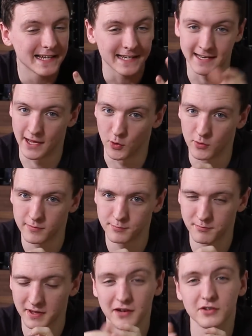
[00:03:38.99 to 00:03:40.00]
No.
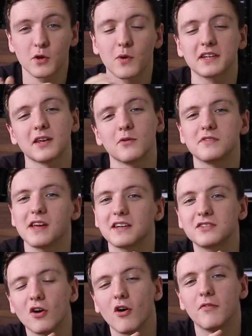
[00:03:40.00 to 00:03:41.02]
Here's a quick sound
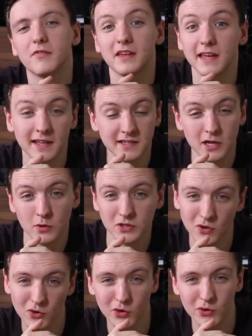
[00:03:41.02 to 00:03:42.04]
test of the Intel
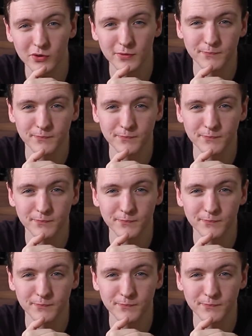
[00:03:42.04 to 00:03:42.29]
stock cooler.